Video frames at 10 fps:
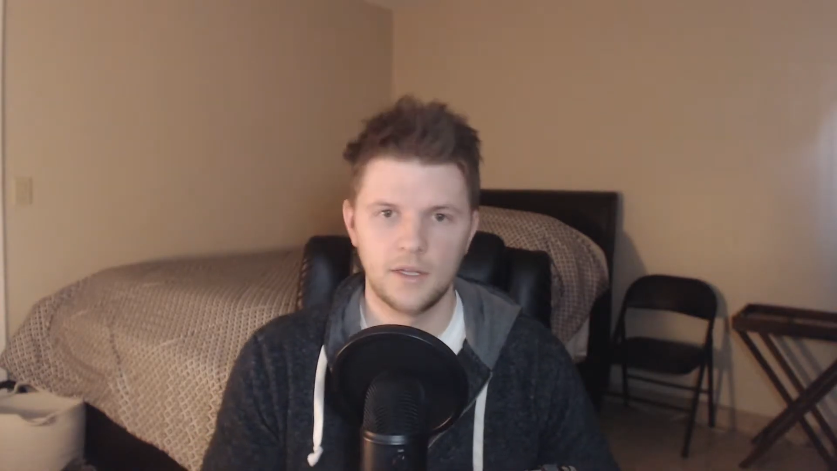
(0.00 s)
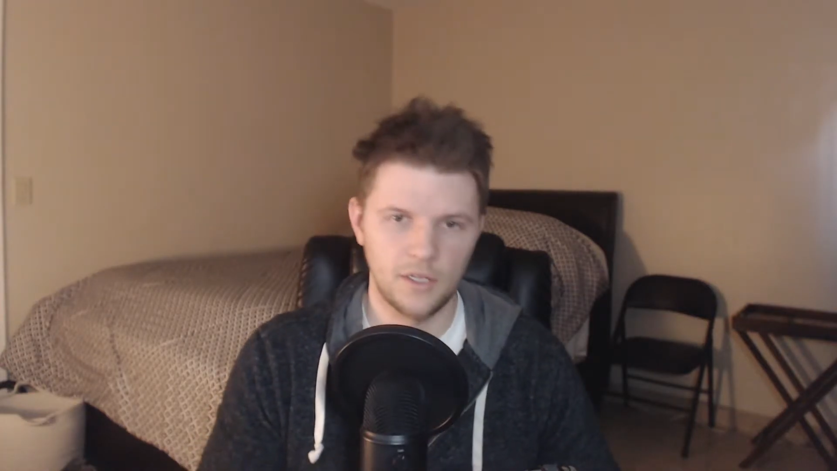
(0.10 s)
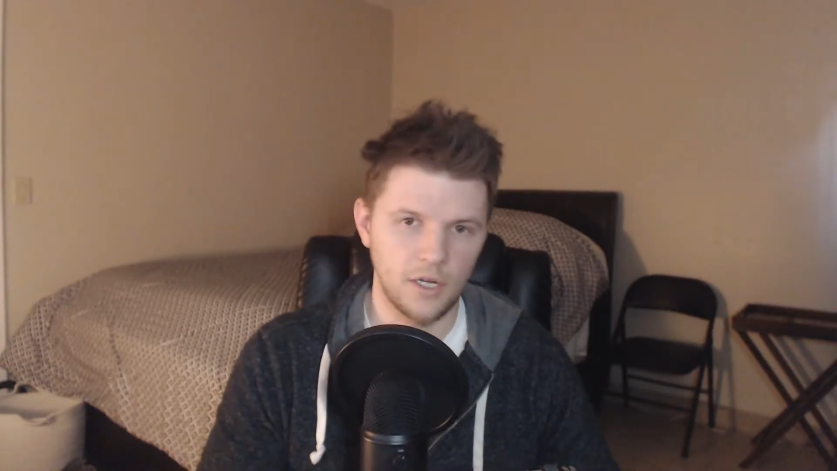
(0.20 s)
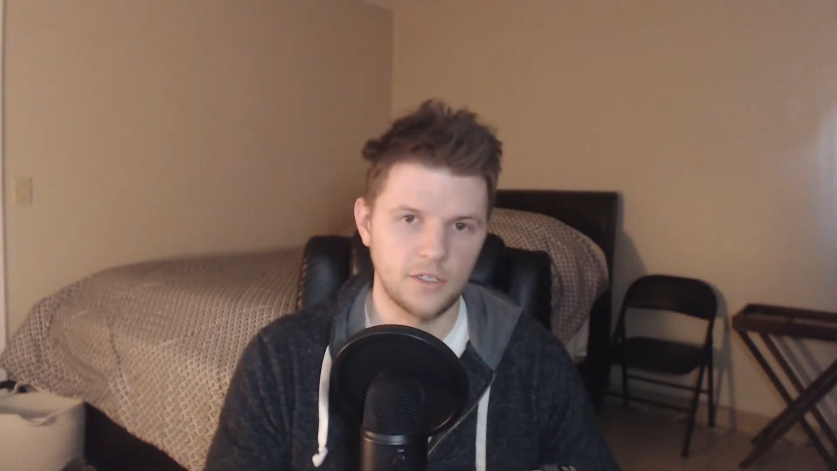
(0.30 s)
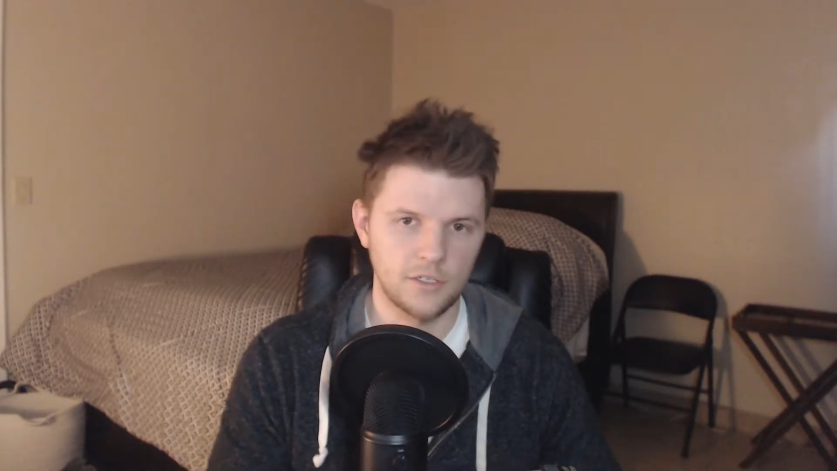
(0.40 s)

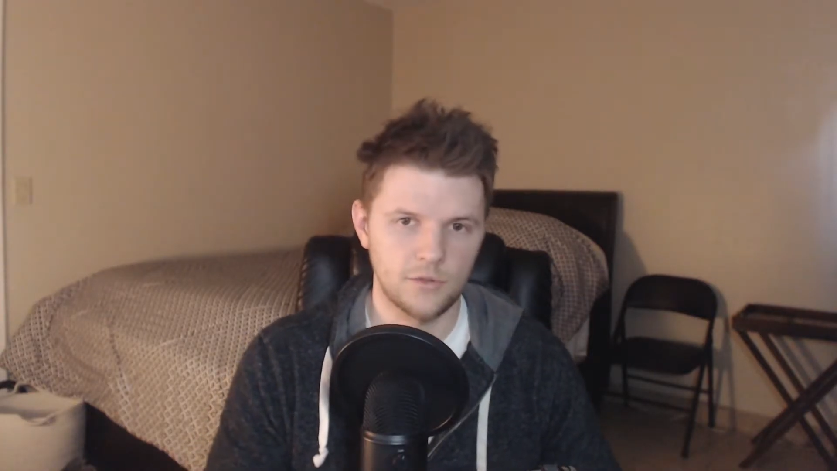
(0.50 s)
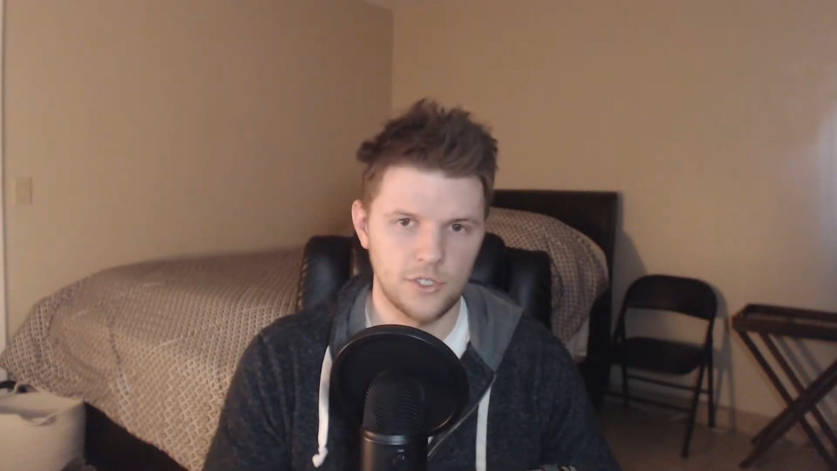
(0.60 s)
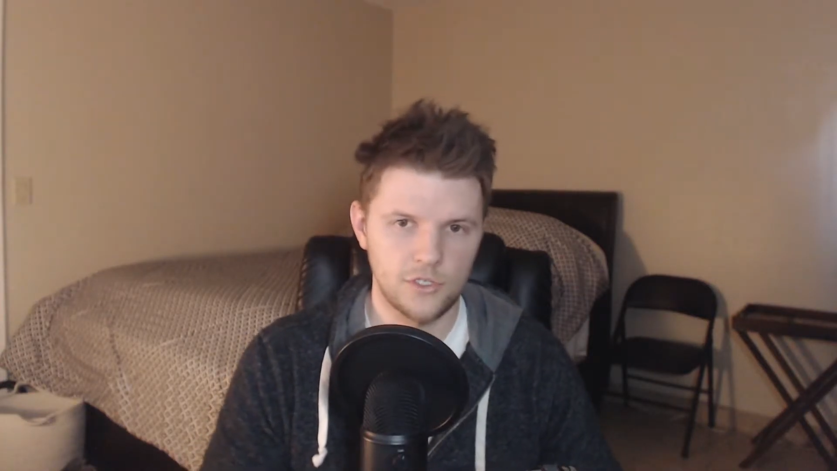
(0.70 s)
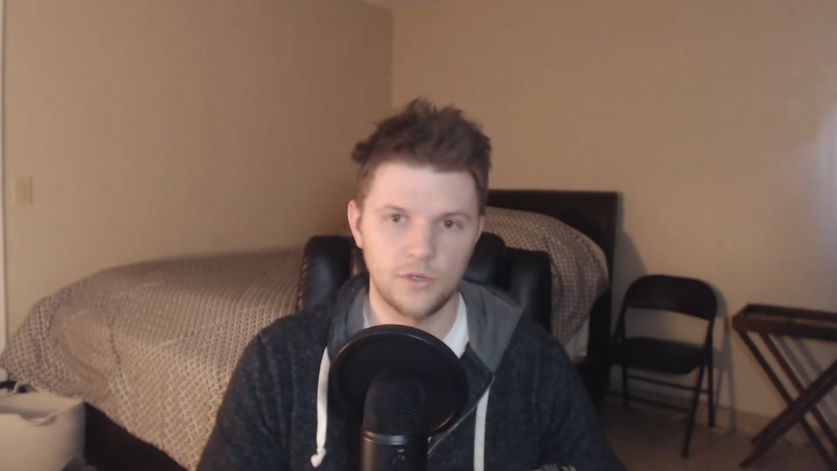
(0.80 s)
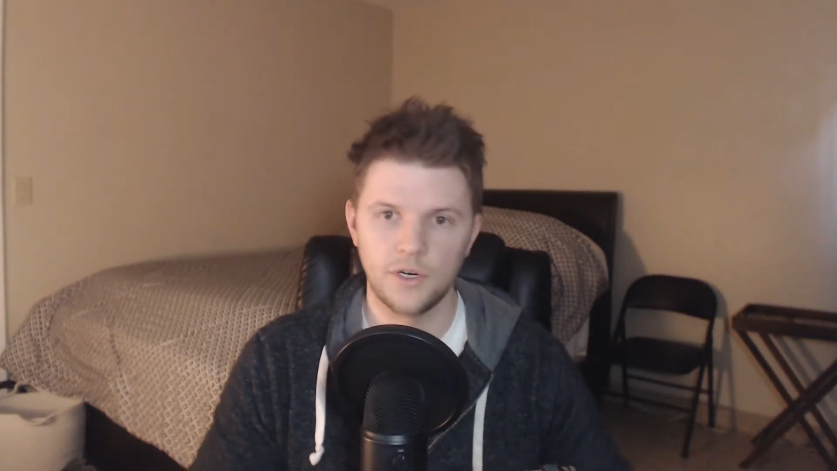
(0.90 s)
Long story
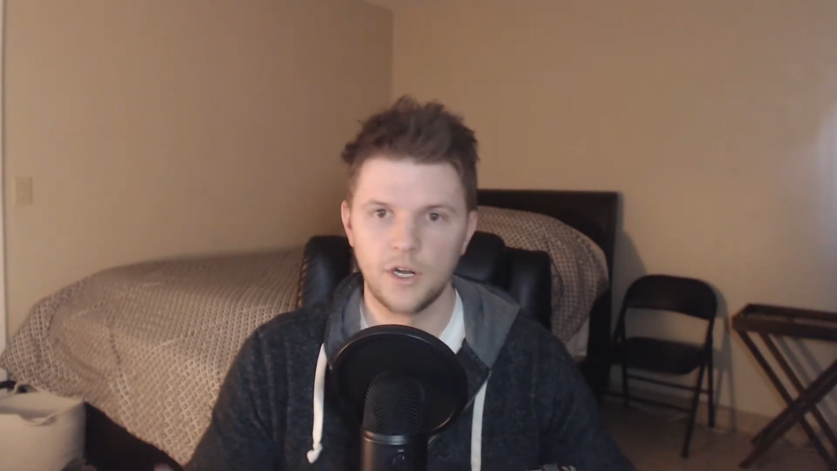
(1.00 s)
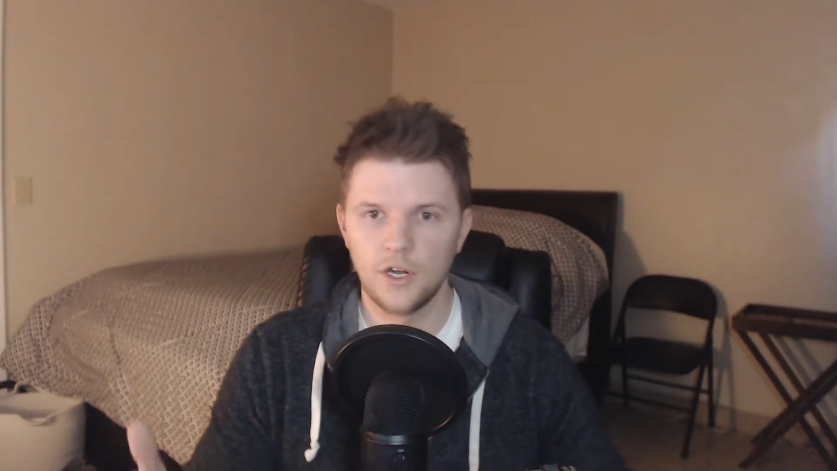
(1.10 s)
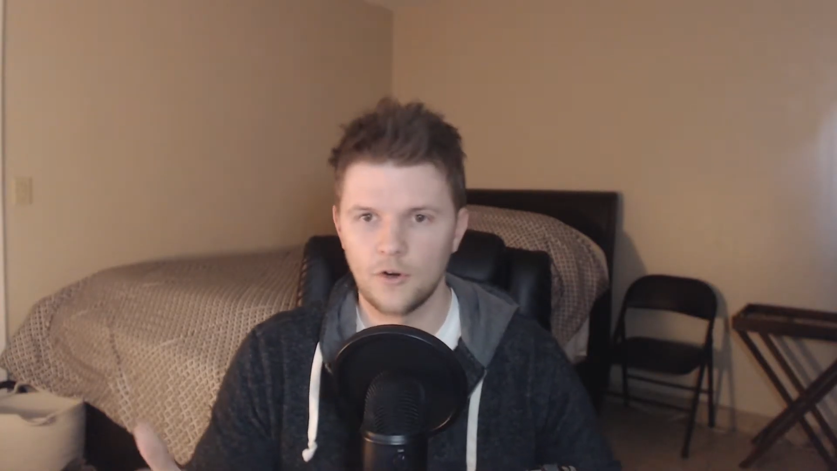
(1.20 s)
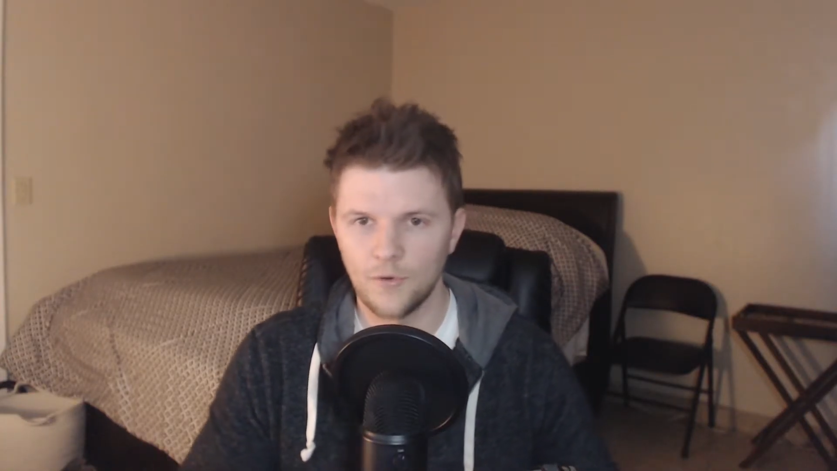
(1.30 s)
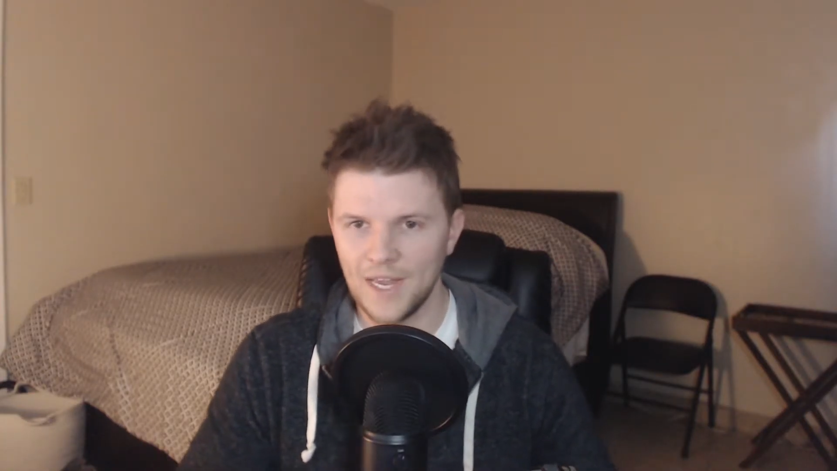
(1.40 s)
short,
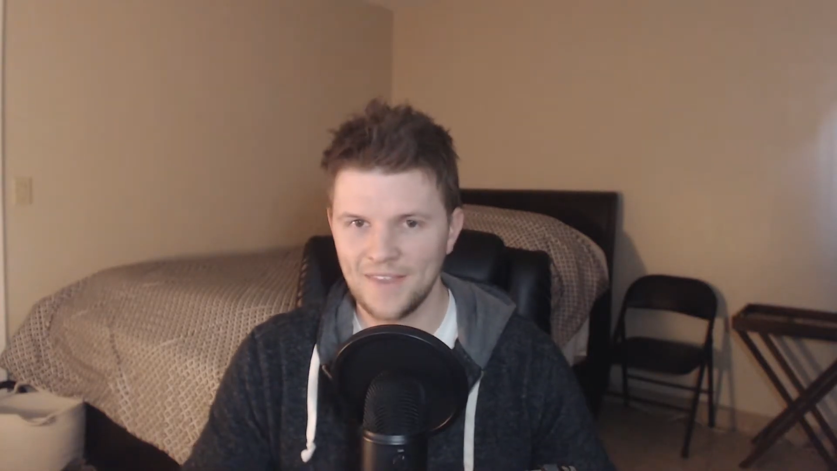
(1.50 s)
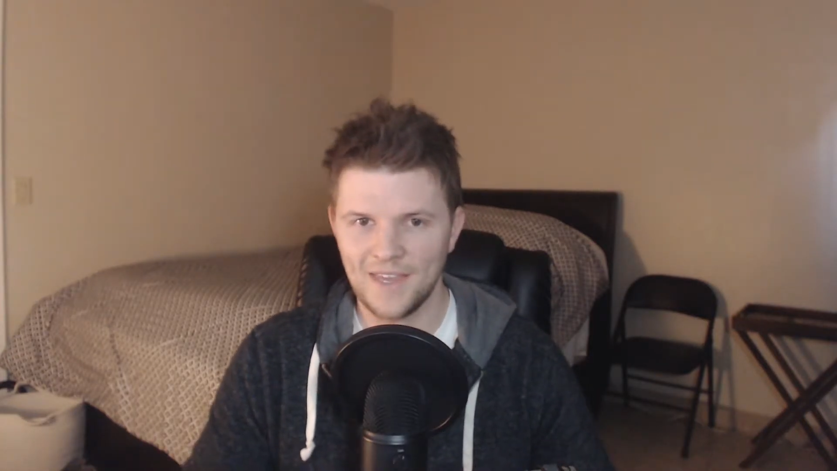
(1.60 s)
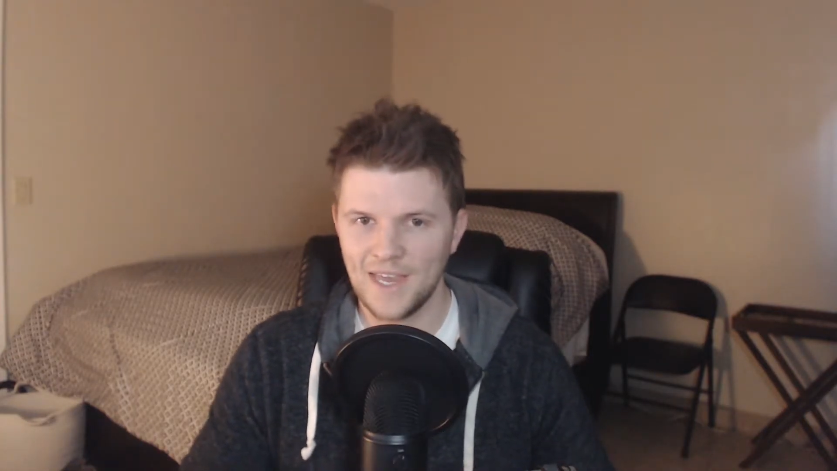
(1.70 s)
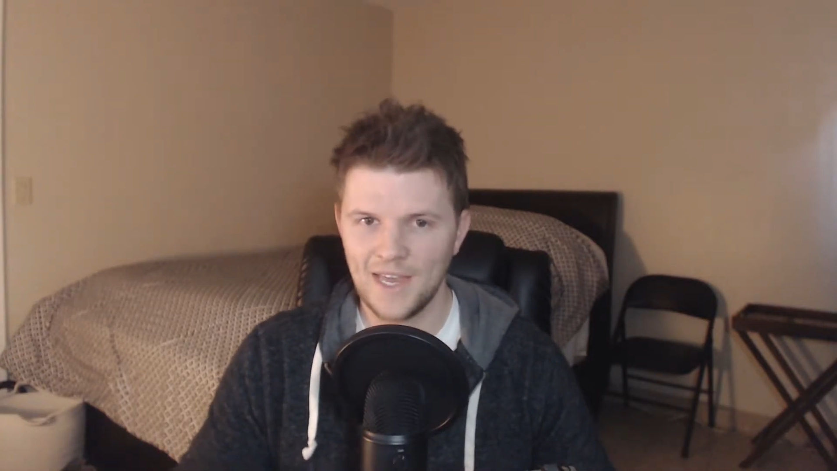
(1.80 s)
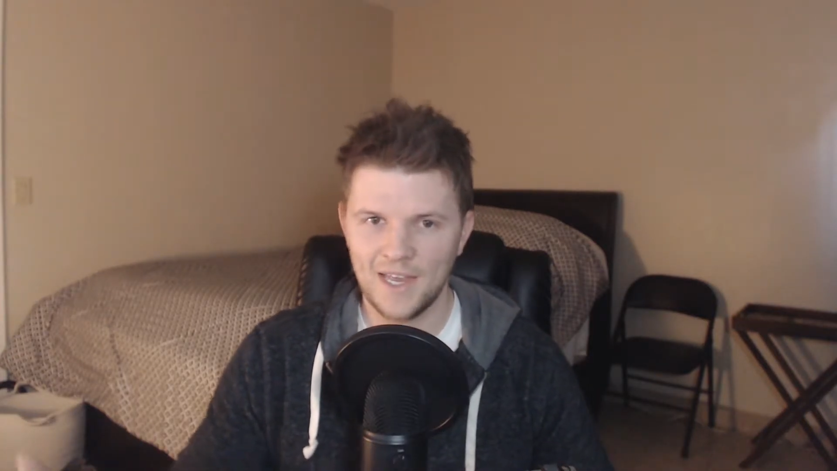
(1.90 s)
Rey and the
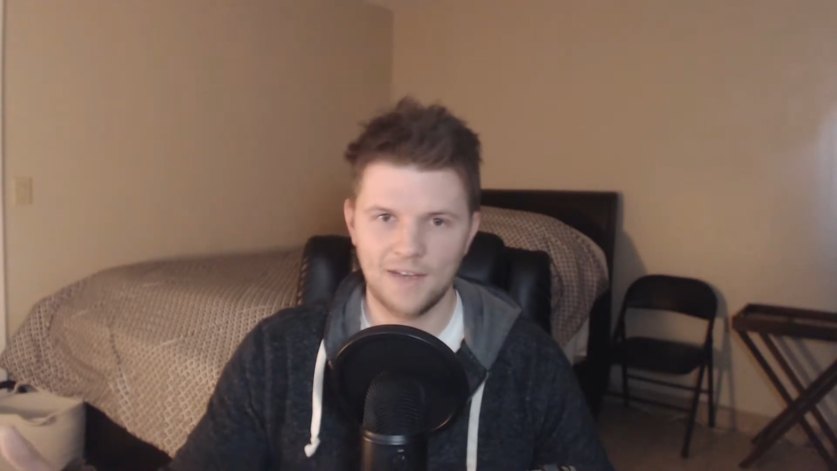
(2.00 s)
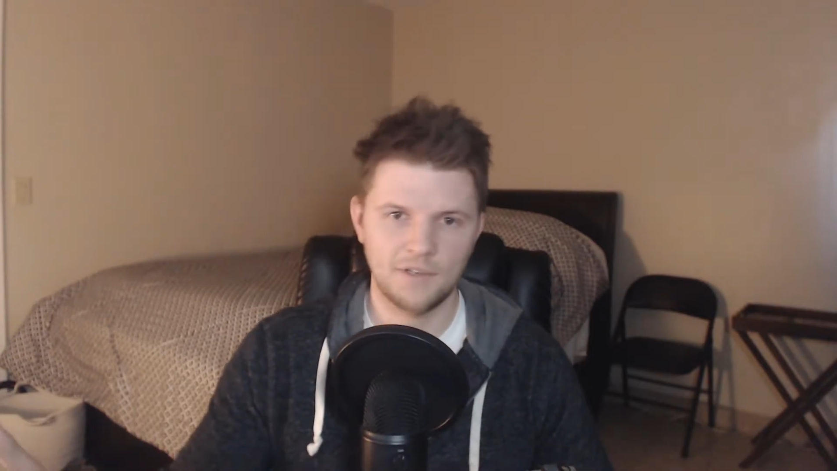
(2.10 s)
gang have